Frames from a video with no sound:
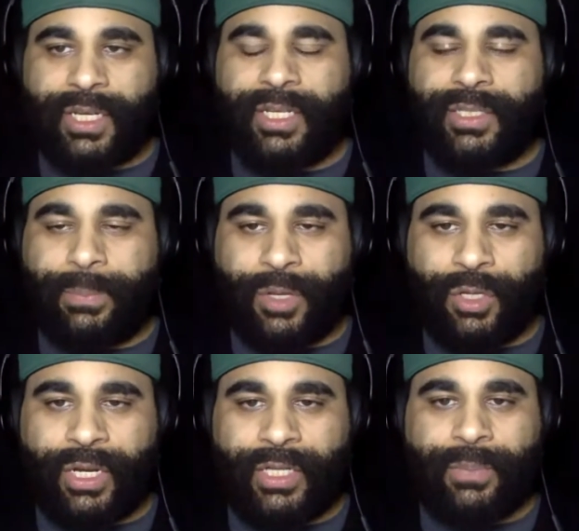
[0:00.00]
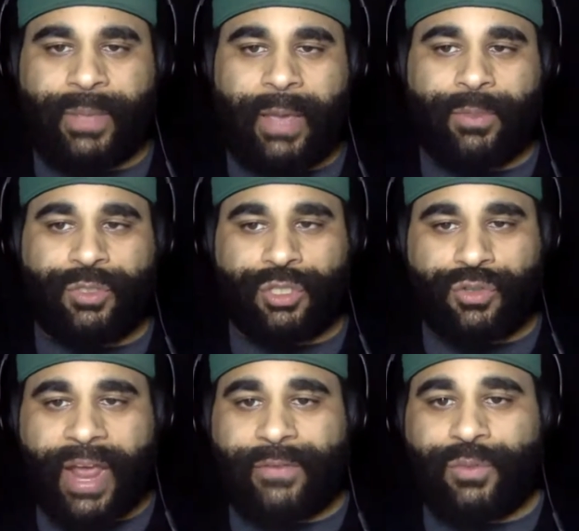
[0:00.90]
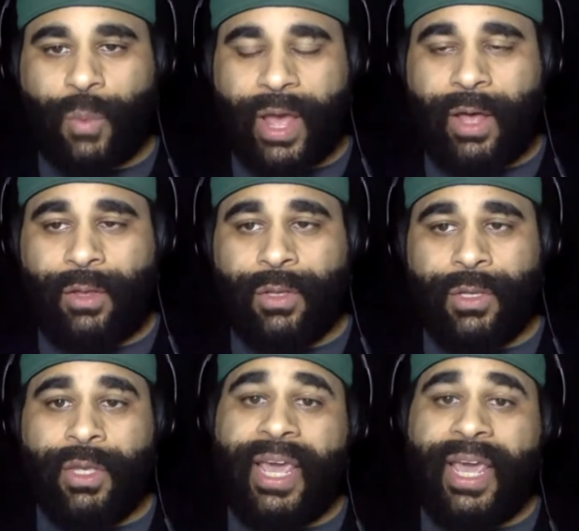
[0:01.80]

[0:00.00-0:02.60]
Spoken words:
and his ability to be able to draft well,